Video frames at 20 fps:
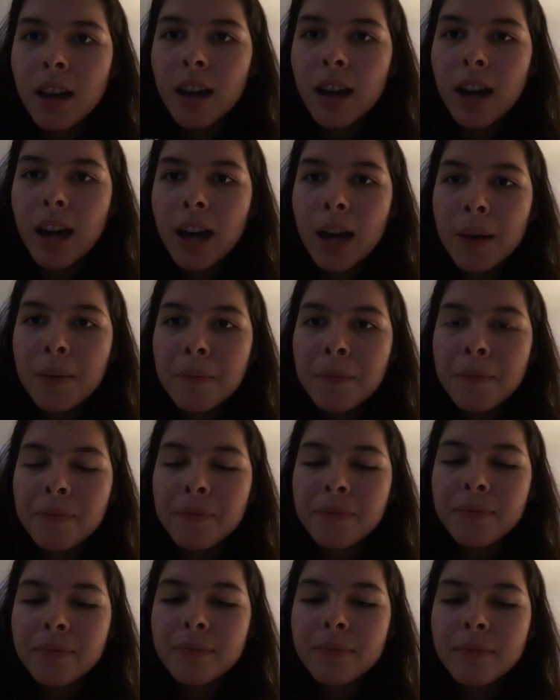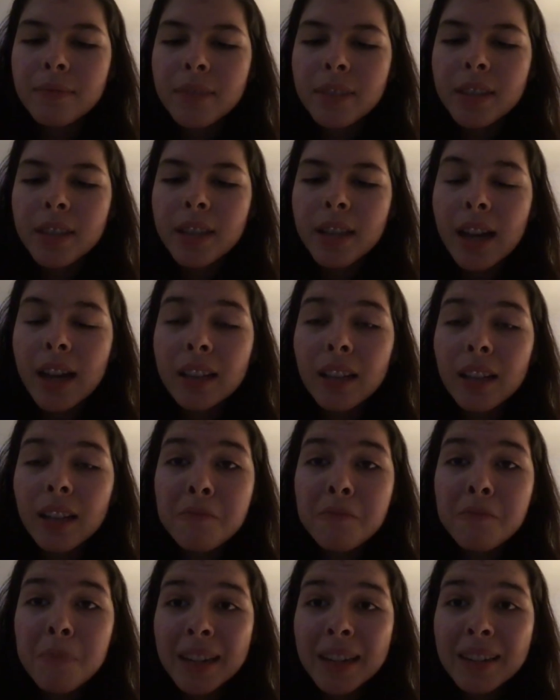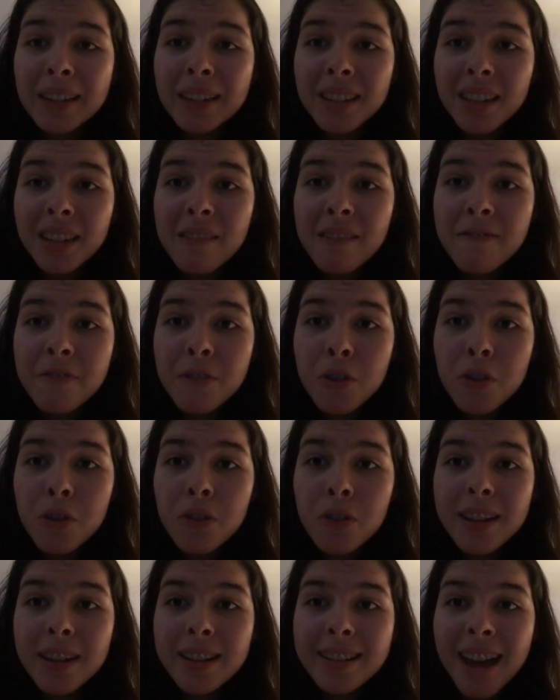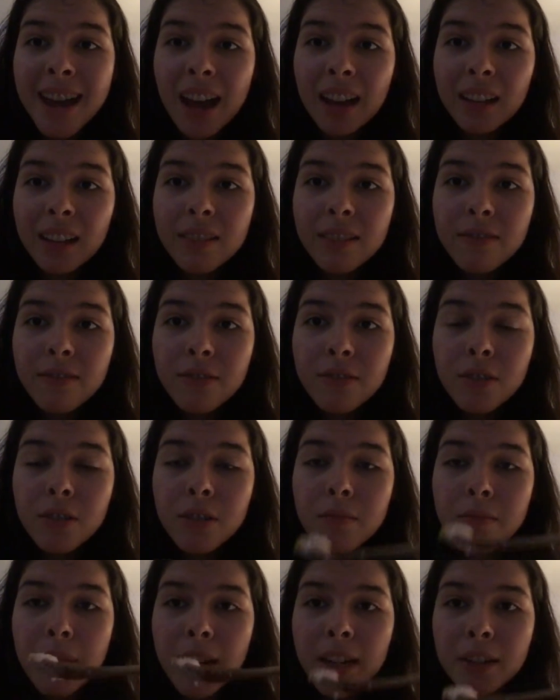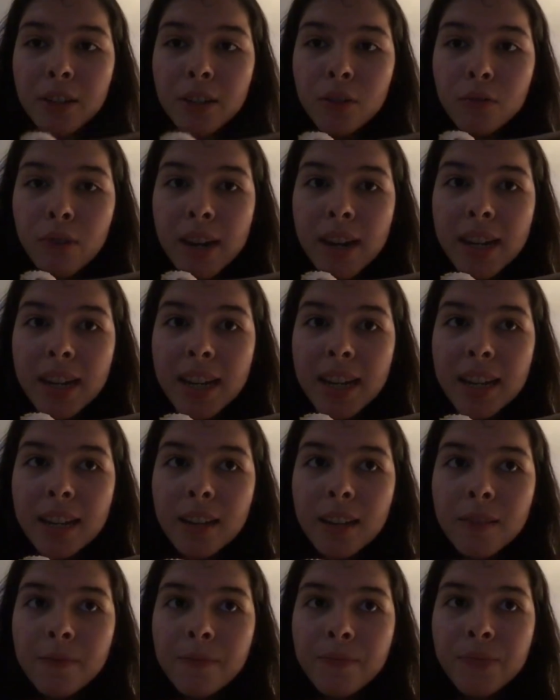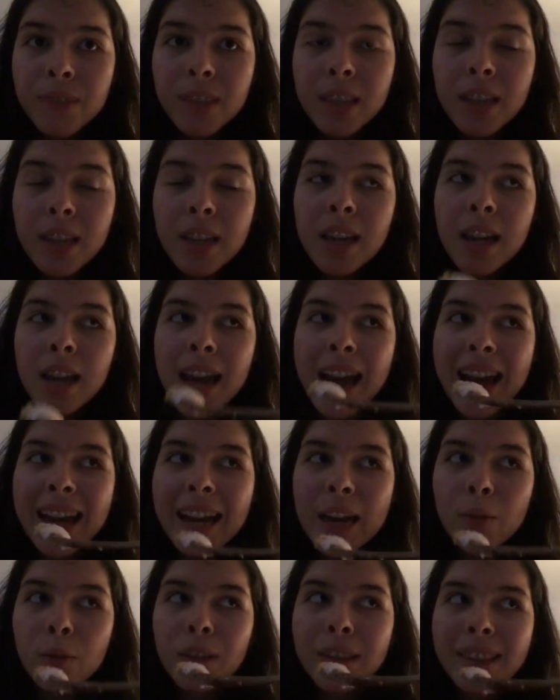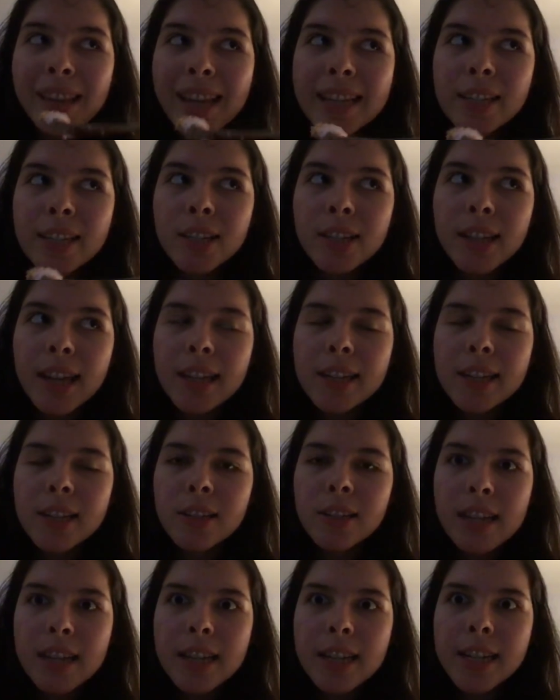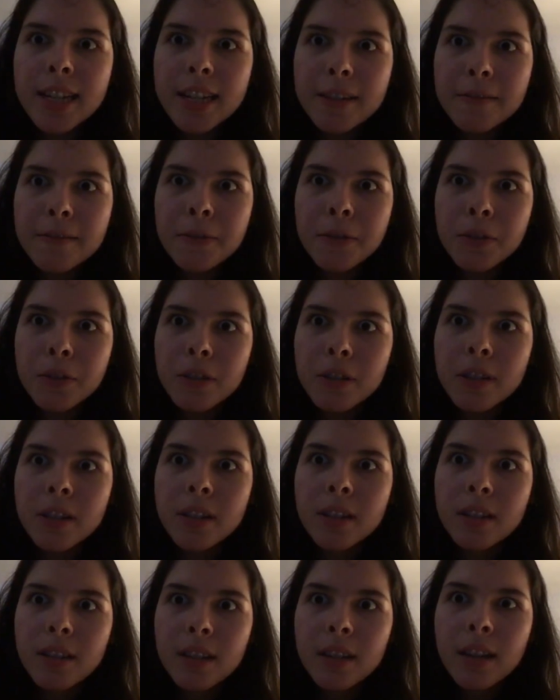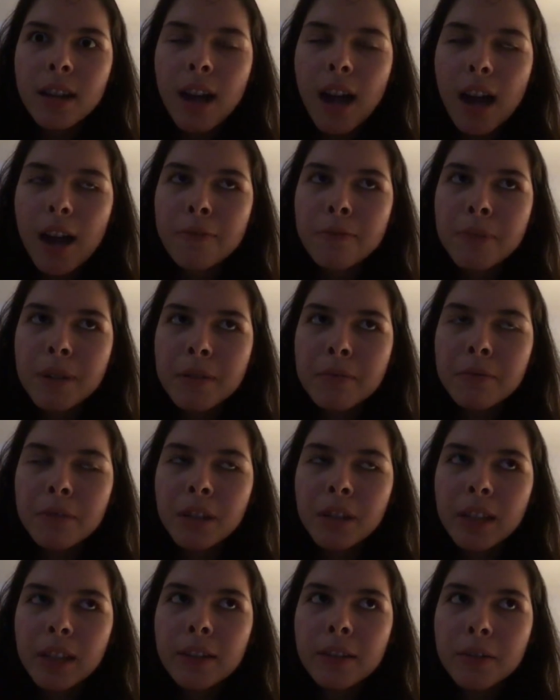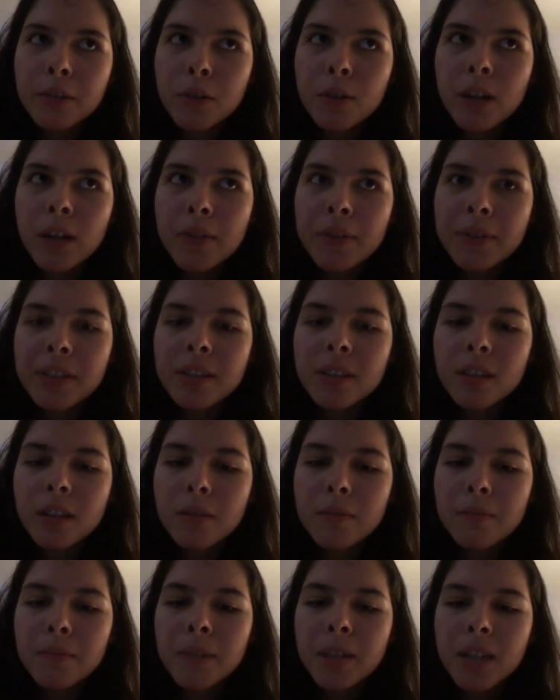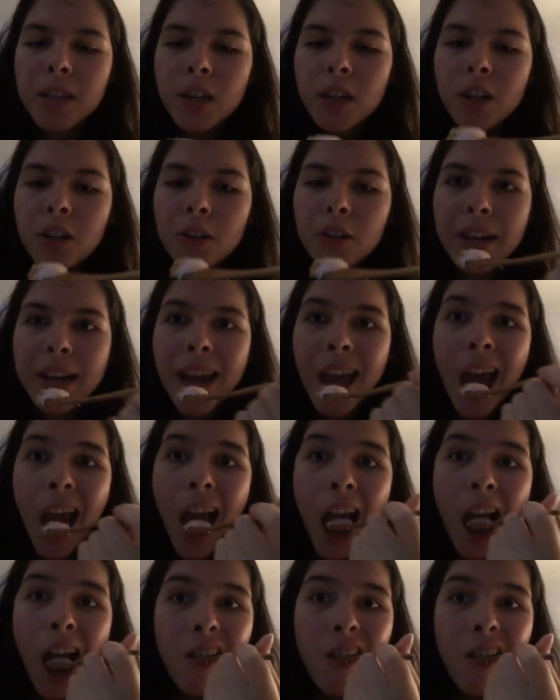Um, I love Mexican food, Italian food, Mediterranean, and I would like to get into Indian food. I've been really craving some curry.